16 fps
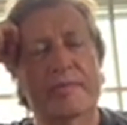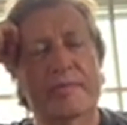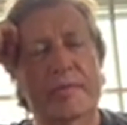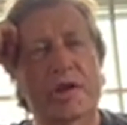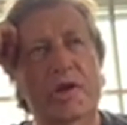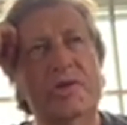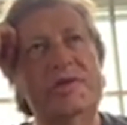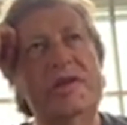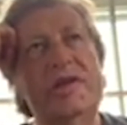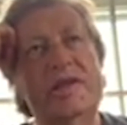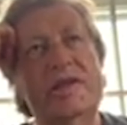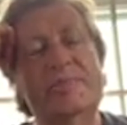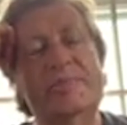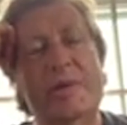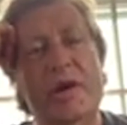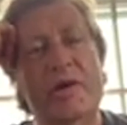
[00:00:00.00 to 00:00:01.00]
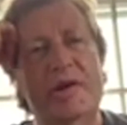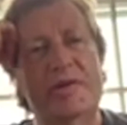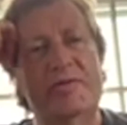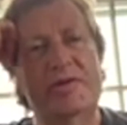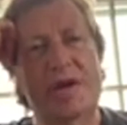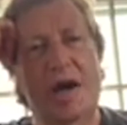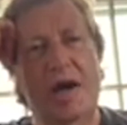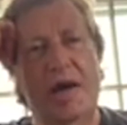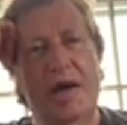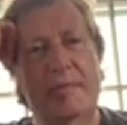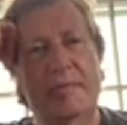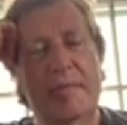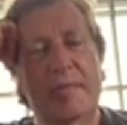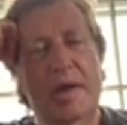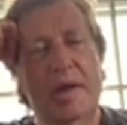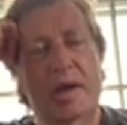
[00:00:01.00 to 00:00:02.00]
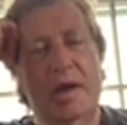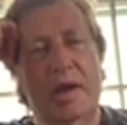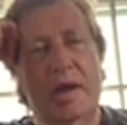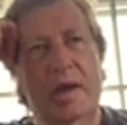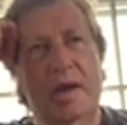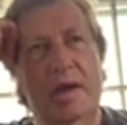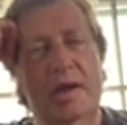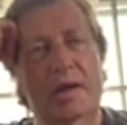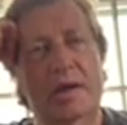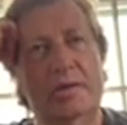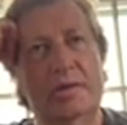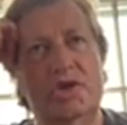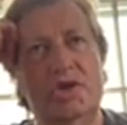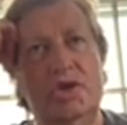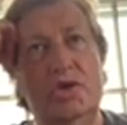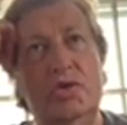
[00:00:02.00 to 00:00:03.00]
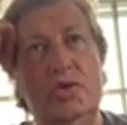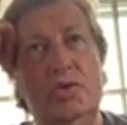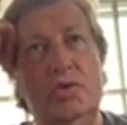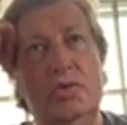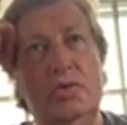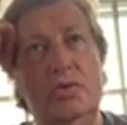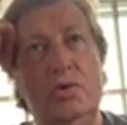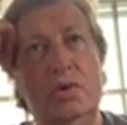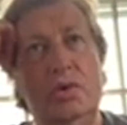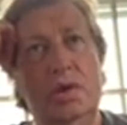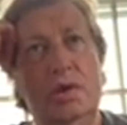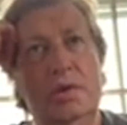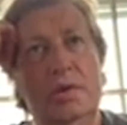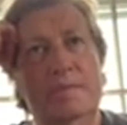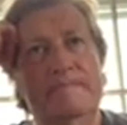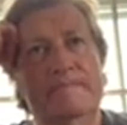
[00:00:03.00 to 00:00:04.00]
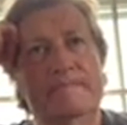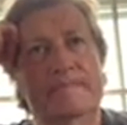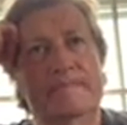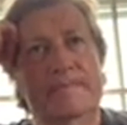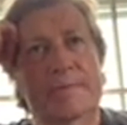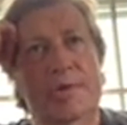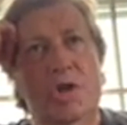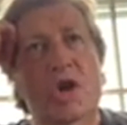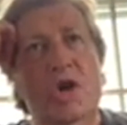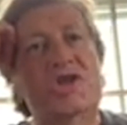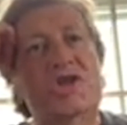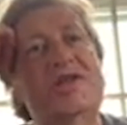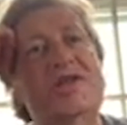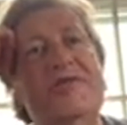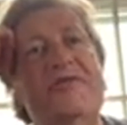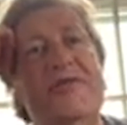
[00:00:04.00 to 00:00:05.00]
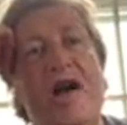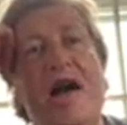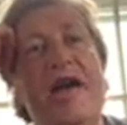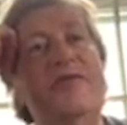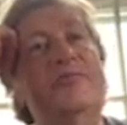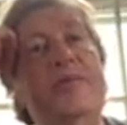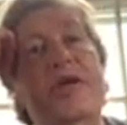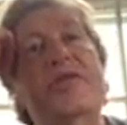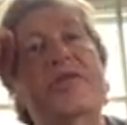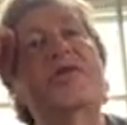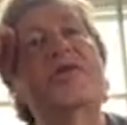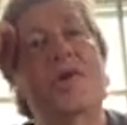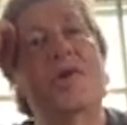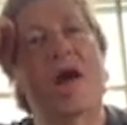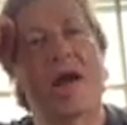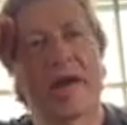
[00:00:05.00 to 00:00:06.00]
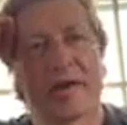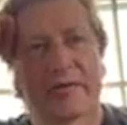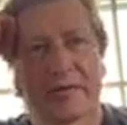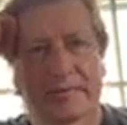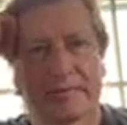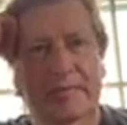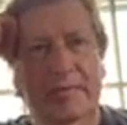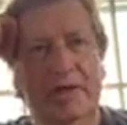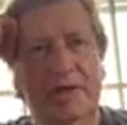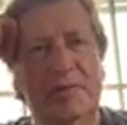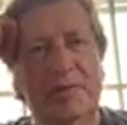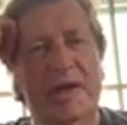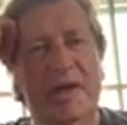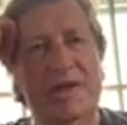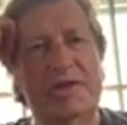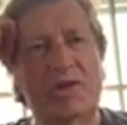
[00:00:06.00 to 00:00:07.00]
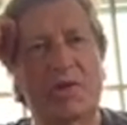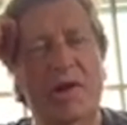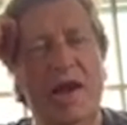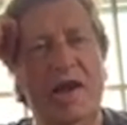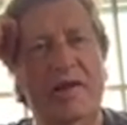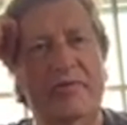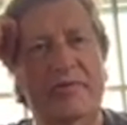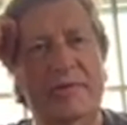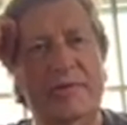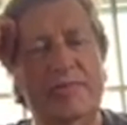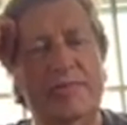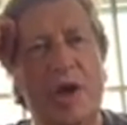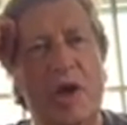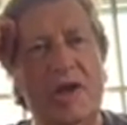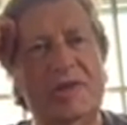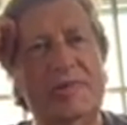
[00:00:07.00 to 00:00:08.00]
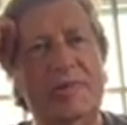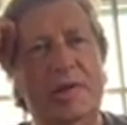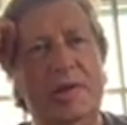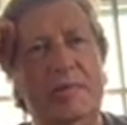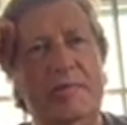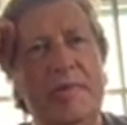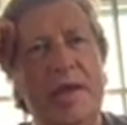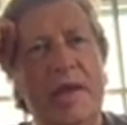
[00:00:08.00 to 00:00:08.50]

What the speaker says: using this period of time to not just survive, but thrive, to be as creative as possible.